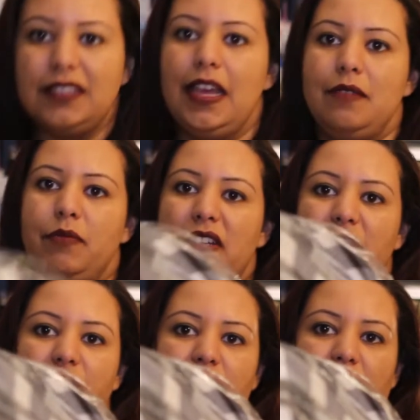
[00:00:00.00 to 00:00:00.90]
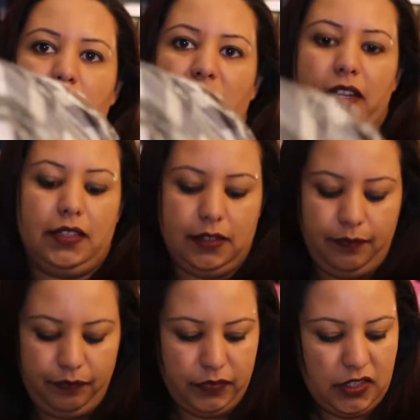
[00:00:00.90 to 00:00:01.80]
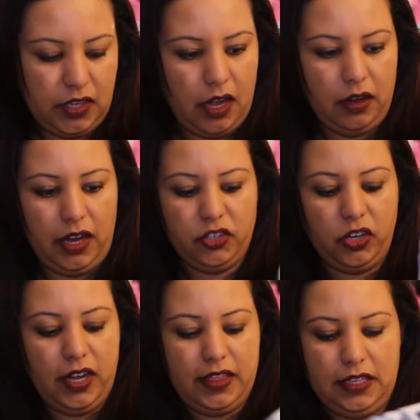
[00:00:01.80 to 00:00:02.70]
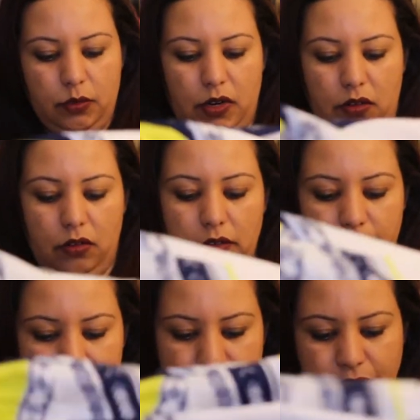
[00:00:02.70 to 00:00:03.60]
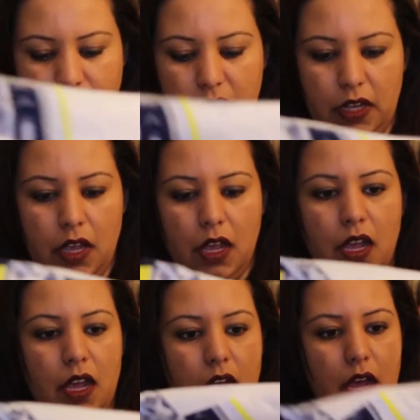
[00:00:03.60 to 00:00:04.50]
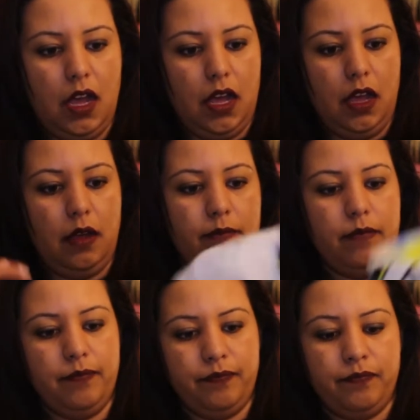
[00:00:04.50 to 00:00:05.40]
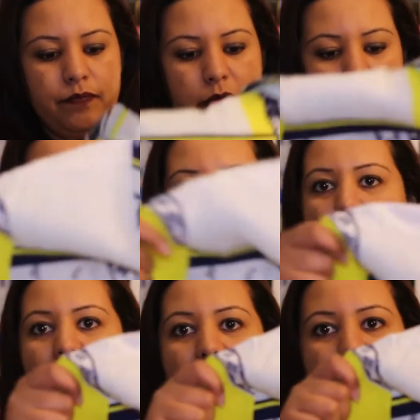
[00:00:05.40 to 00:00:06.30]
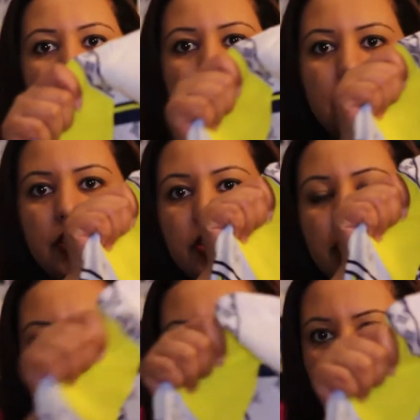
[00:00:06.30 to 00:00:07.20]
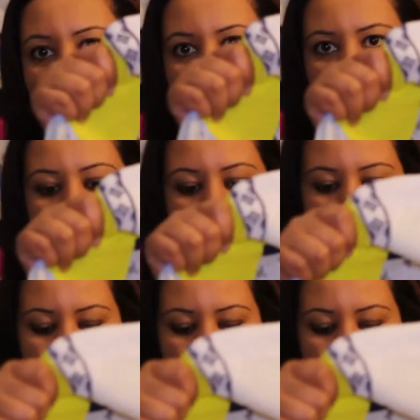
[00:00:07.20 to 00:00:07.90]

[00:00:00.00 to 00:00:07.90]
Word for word: same but different fabrics. So I tried this one on um, and it is so tight.